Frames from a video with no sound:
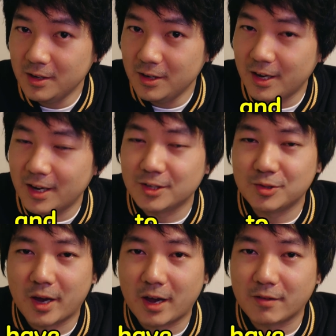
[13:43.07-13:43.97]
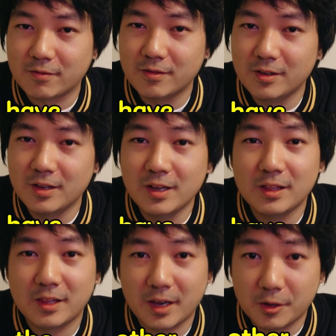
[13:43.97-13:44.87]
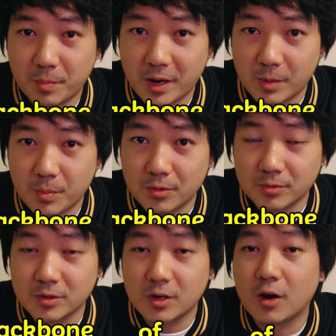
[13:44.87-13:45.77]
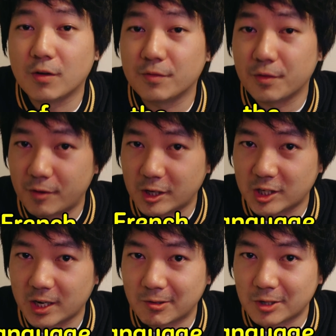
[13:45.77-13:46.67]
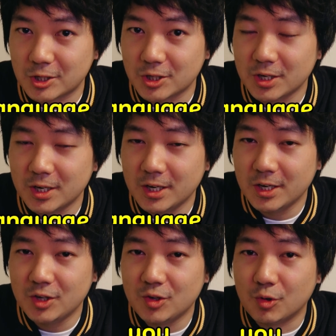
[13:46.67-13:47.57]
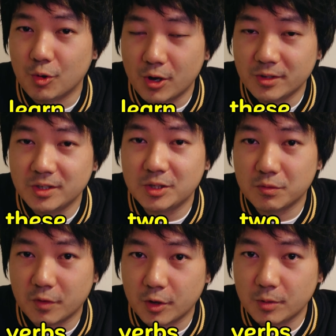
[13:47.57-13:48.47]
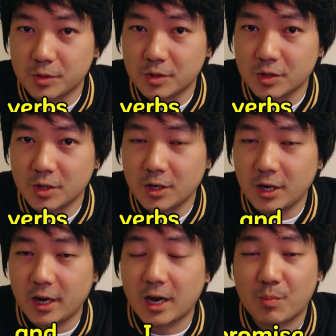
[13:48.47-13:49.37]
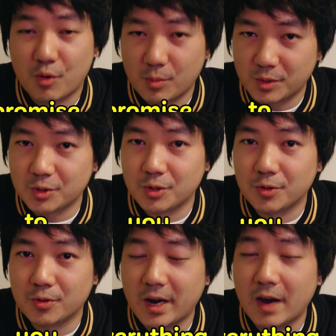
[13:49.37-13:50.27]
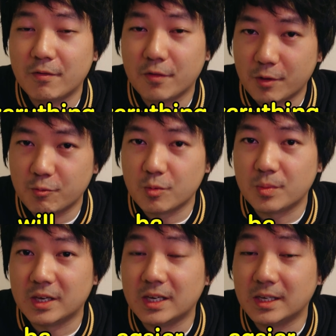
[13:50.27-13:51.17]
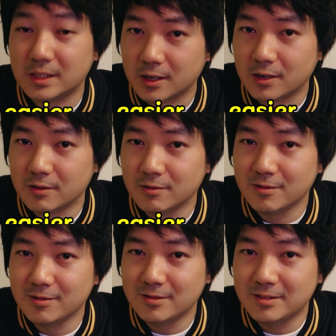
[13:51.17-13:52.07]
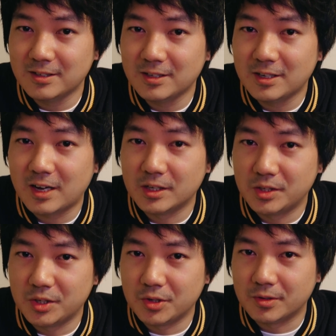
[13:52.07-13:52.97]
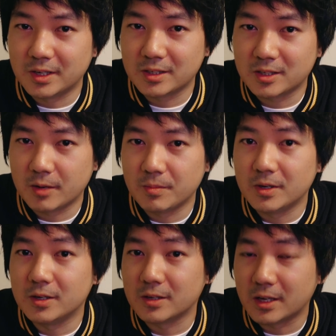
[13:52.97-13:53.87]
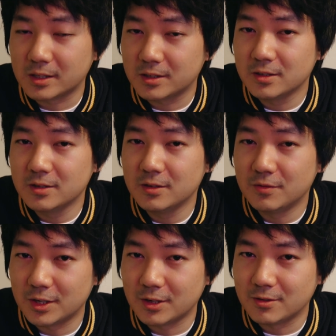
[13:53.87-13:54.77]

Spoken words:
and to have. They are the backbone of the French language. You learn these two verbs, and I promise to you, everything will be easier. I'll see you next time in the next video.